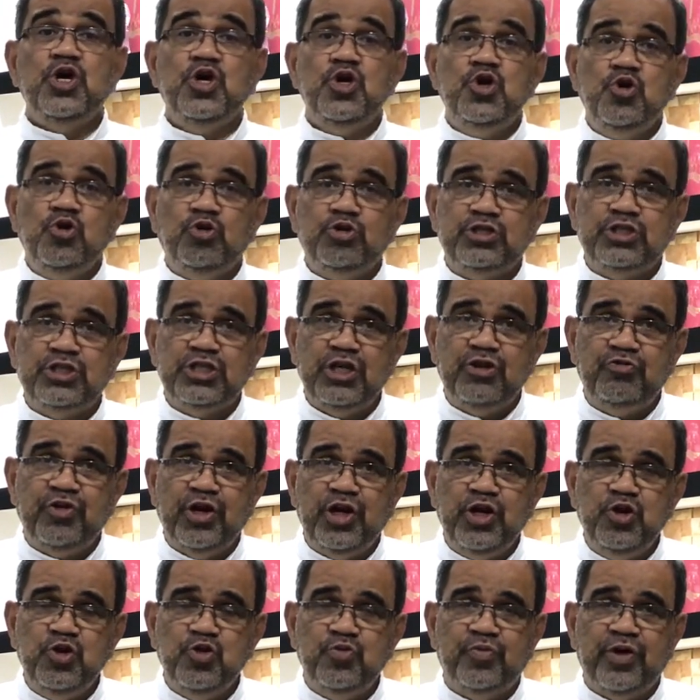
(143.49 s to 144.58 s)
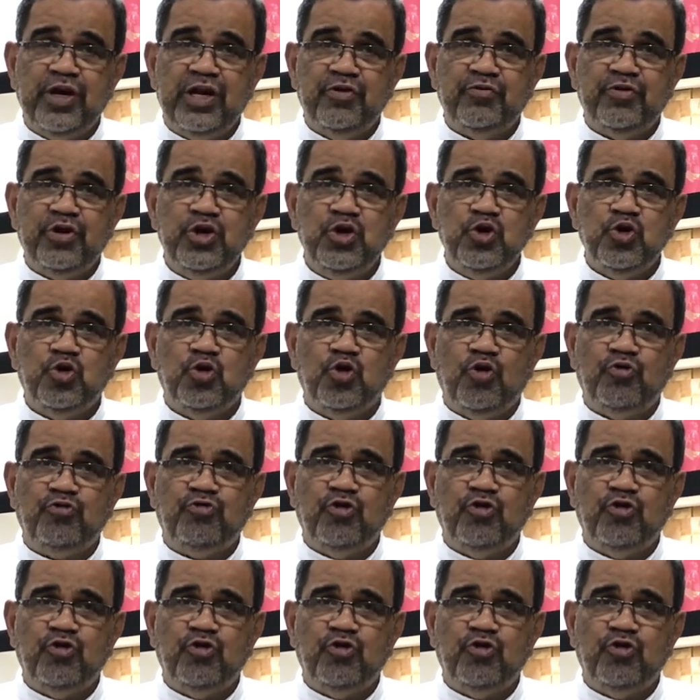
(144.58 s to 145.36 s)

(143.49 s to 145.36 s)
use it whenever you go